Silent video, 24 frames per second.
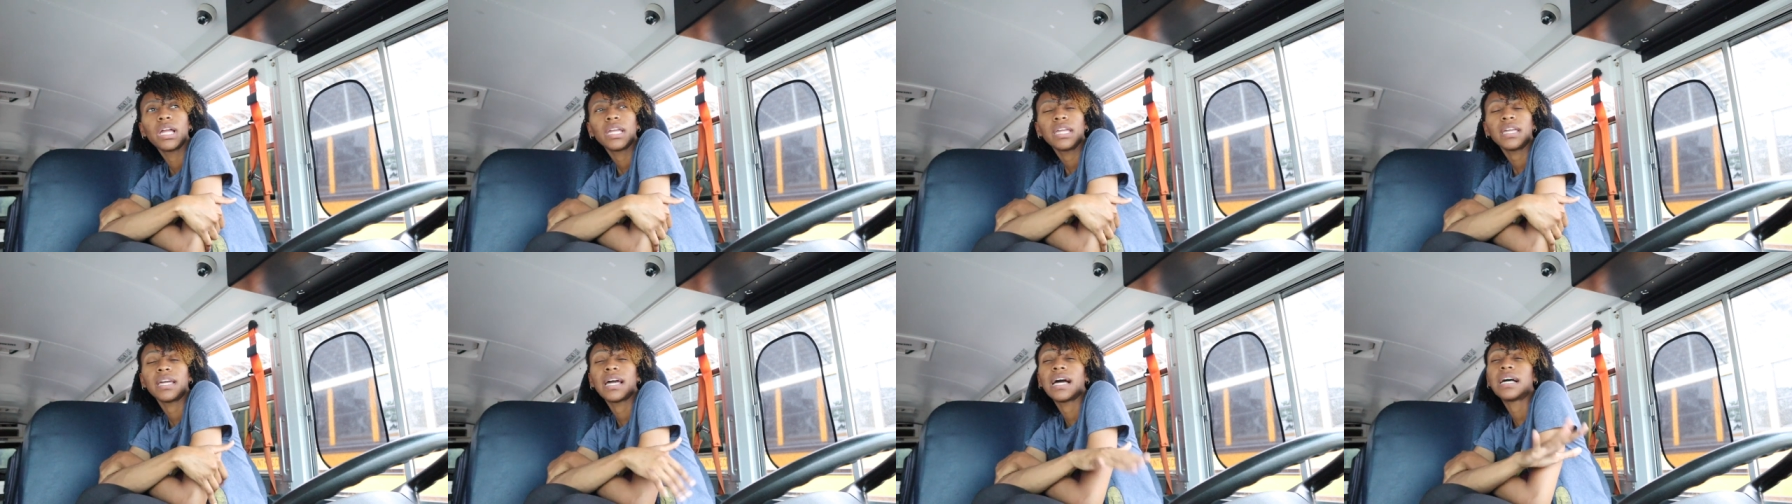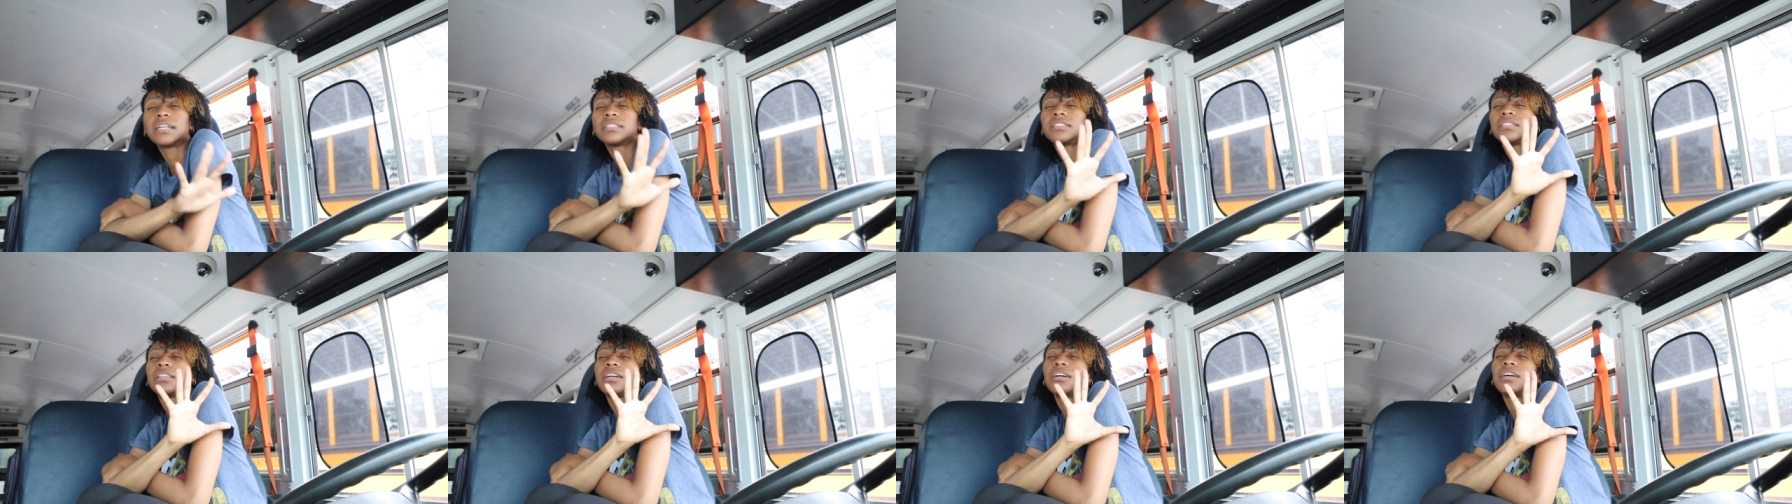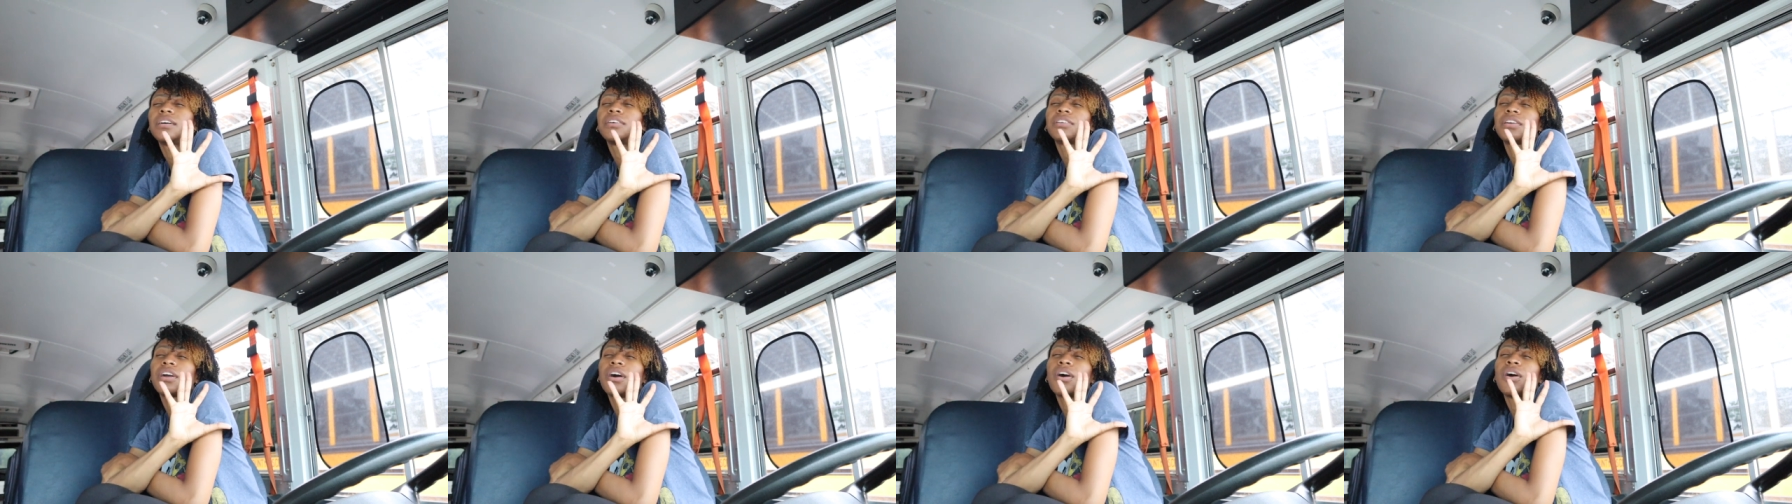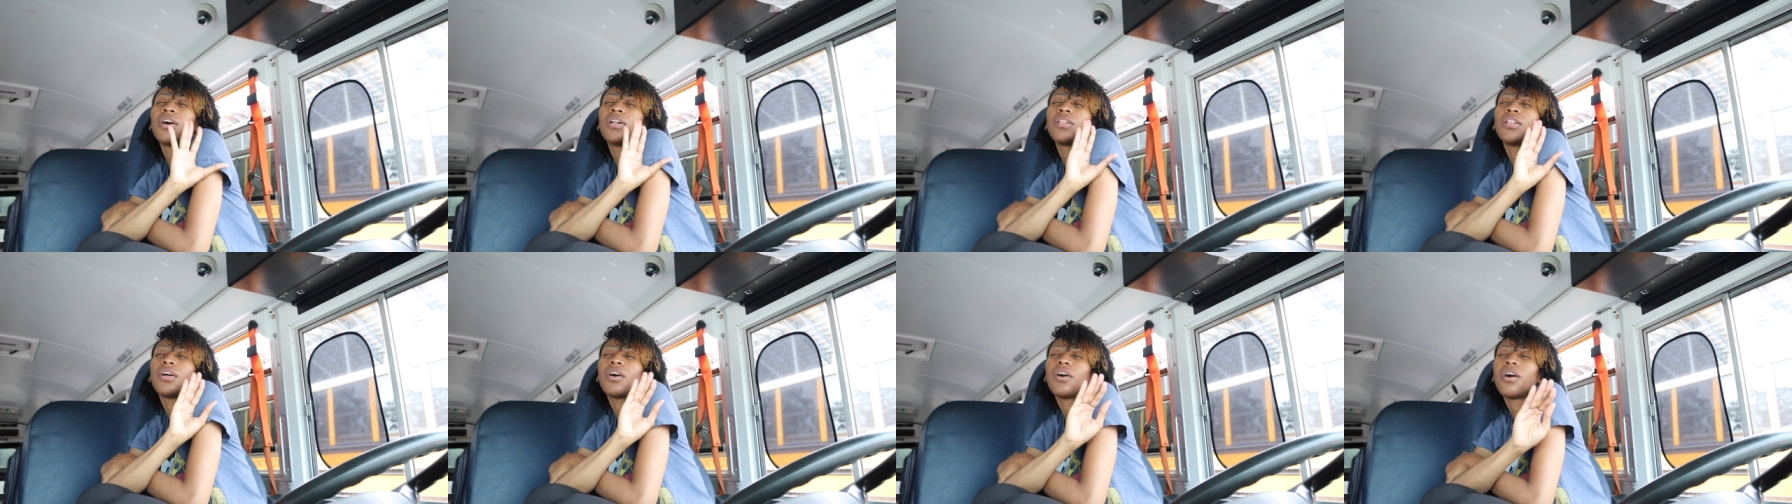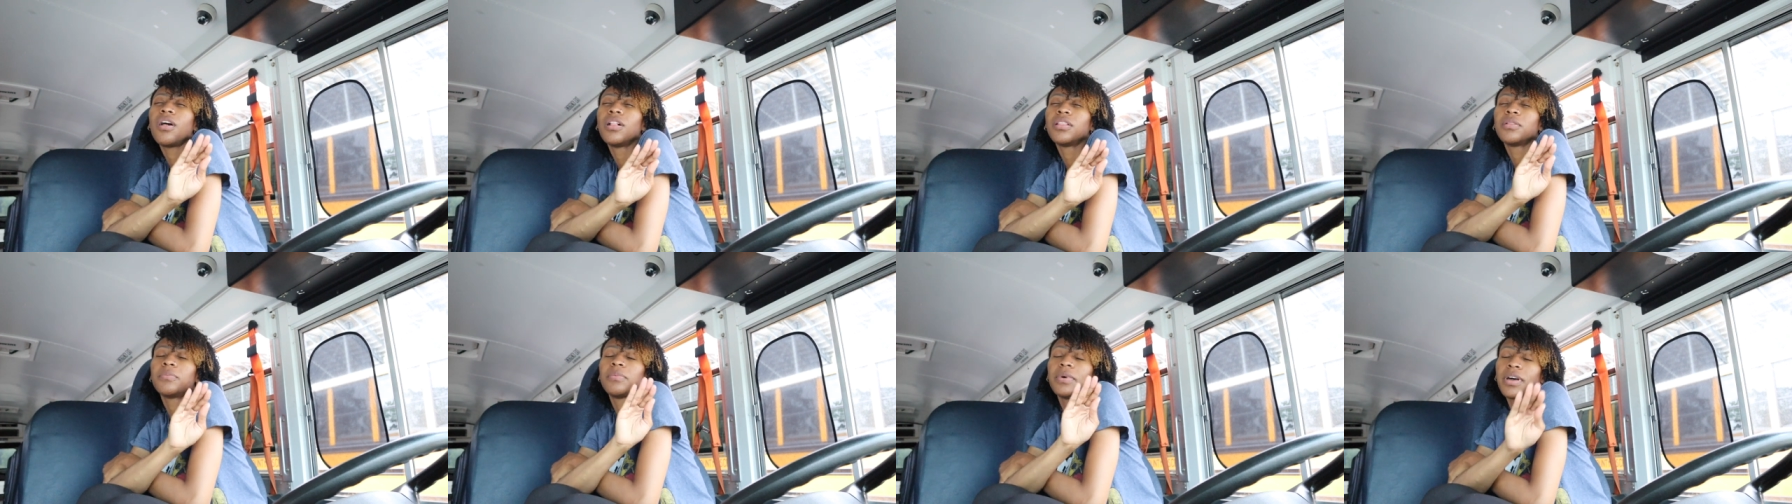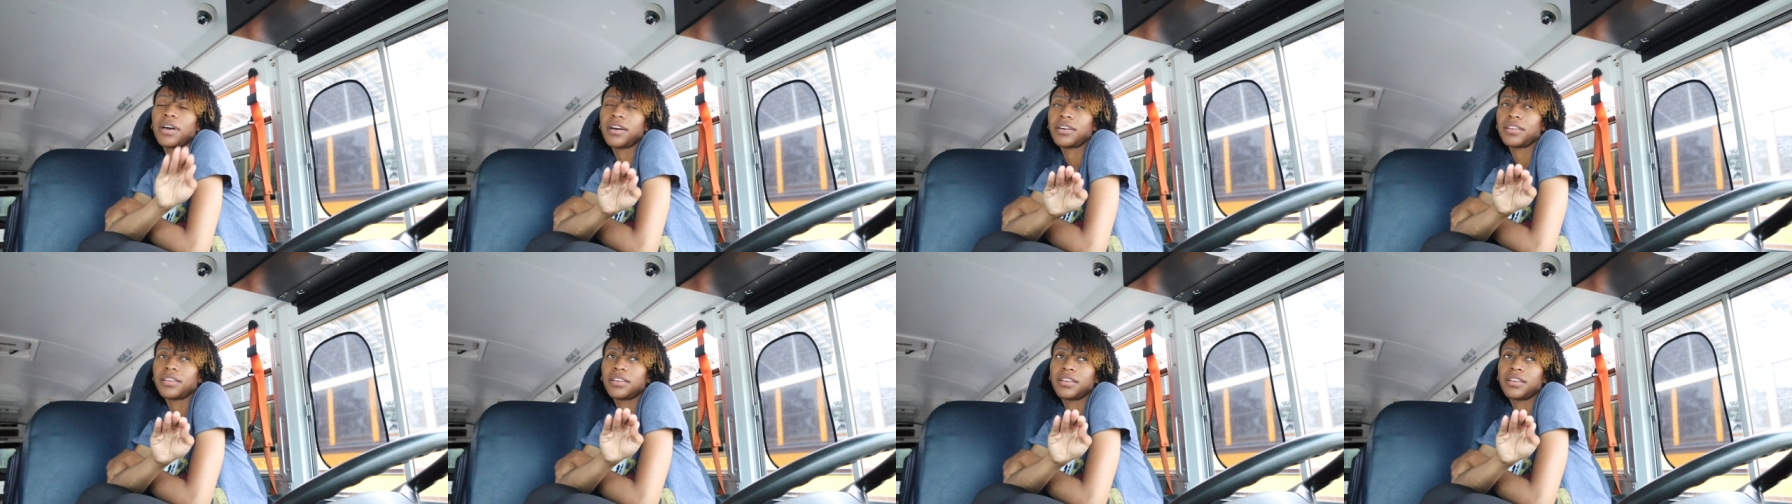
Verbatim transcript: Yeah, I'll tell y'all all about